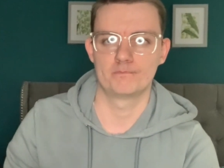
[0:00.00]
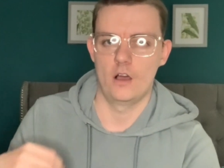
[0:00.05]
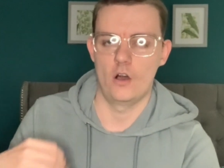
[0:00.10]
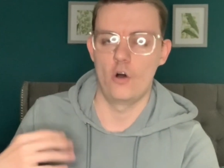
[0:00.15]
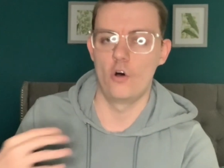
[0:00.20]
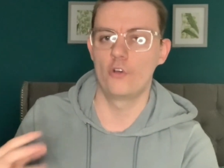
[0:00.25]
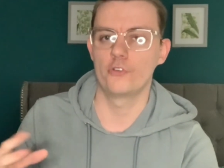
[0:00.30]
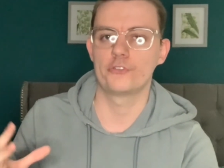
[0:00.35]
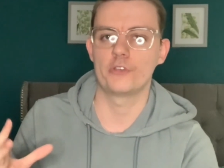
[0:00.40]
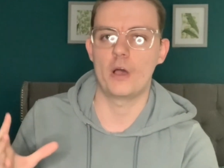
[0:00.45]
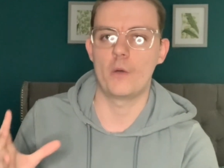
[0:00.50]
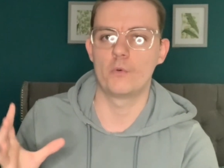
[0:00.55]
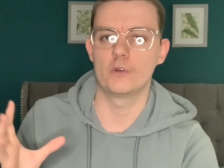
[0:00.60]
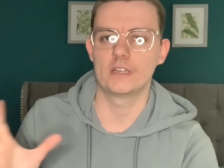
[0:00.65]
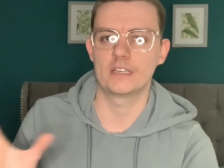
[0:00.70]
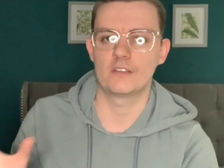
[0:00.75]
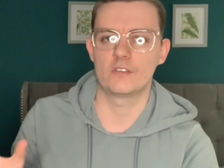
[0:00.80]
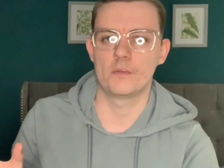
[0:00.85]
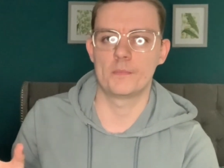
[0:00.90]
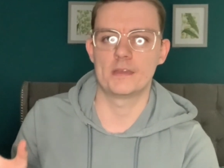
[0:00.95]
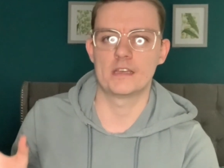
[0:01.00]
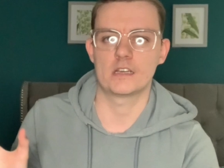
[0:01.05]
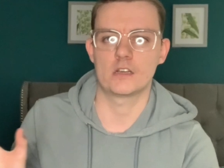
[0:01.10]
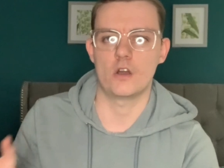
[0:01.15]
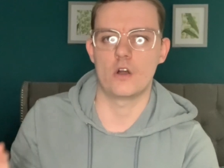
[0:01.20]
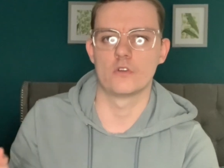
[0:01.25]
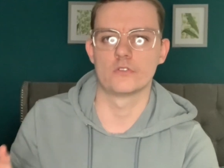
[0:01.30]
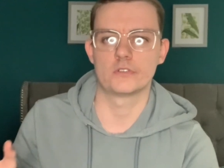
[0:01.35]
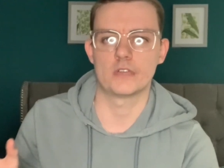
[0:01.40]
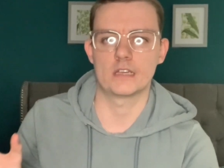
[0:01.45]
Also, I want to give a bit of
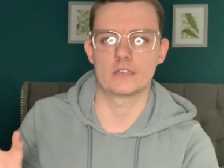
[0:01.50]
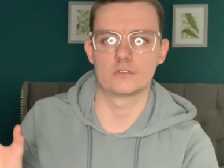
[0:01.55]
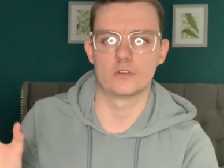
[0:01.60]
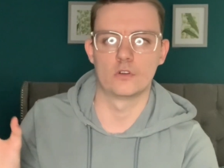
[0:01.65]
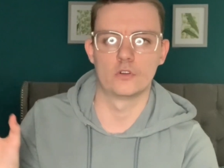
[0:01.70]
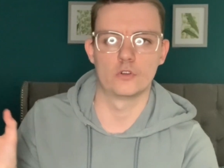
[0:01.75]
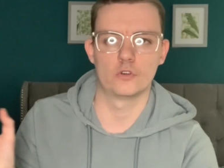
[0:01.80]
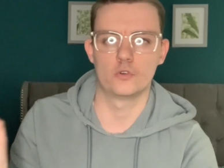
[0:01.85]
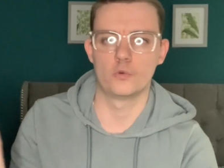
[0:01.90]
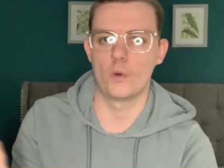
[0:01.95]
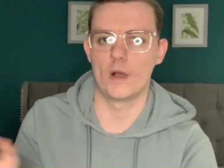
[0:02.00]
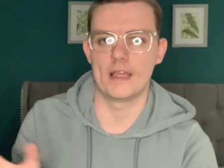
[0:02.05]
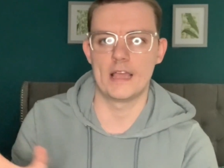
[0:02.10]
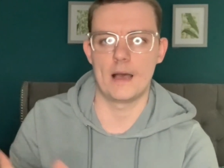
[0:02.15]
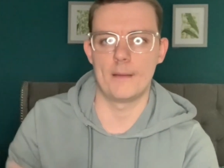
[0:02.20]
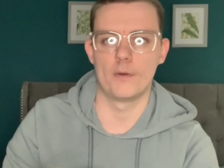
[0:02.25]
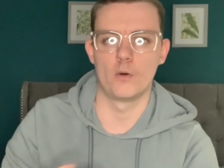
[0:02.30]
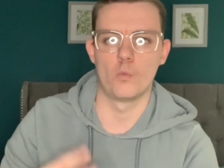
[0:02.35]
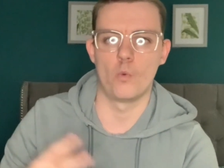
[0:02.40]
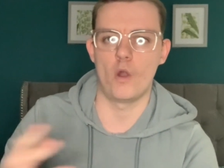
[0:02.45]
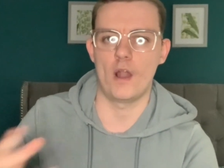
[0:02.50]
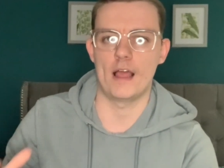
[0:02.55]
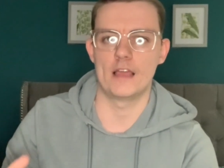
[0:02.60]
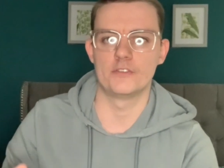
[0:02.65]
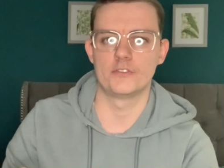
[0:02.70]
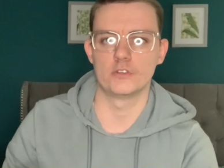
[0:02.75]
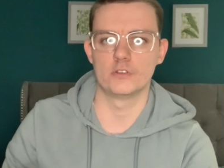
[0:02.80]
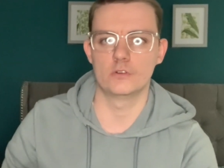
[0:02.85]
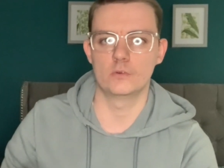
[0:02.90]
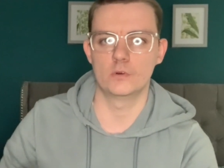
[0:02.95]
context on who I am and what I
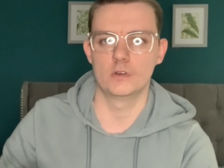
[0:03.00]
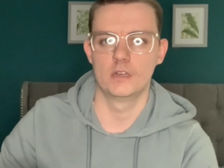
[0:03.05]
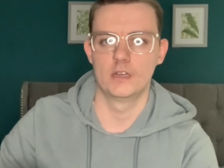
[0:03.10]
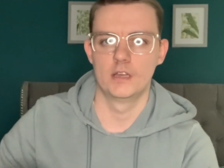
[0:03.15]
do.